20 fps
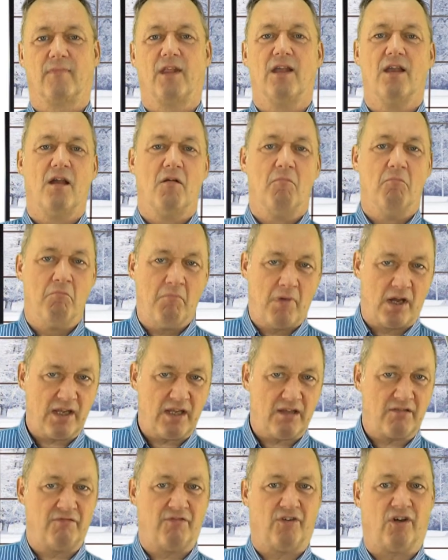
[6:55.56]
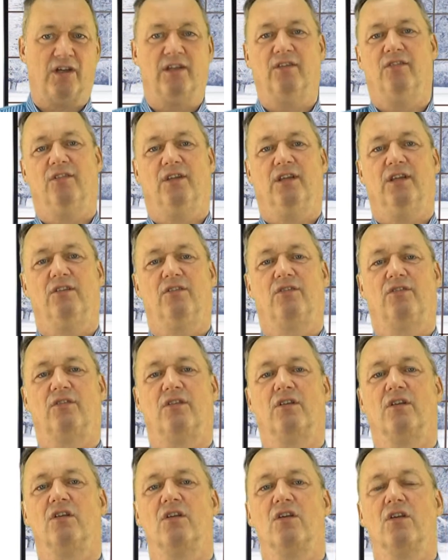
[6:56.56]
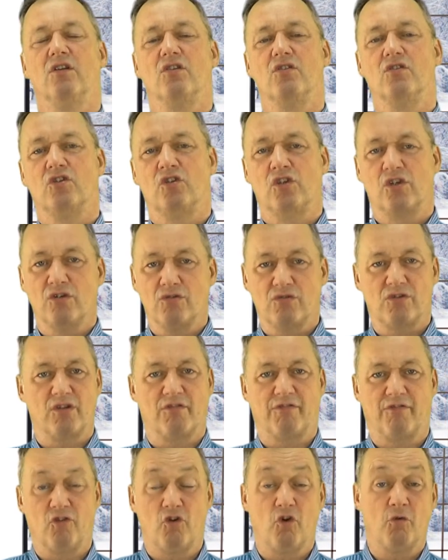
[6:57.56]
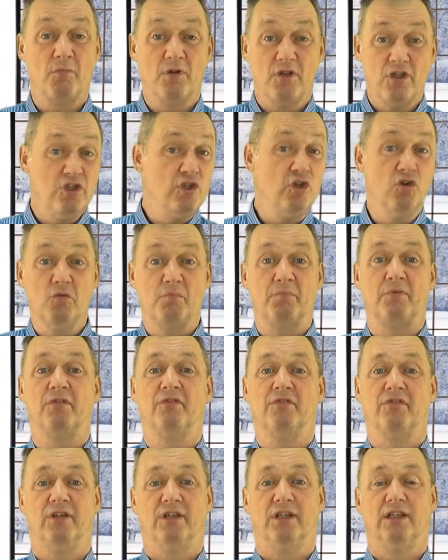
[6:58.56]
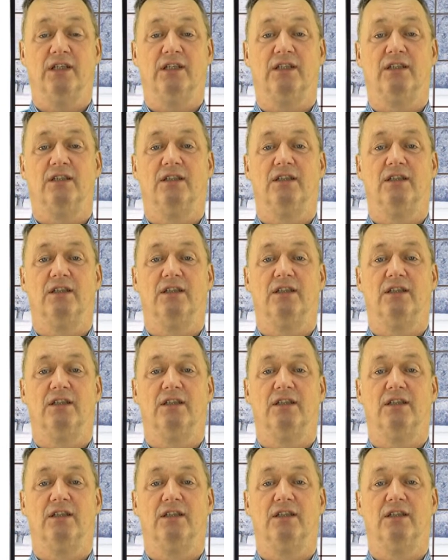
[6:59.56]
My advice is choose the form you prefer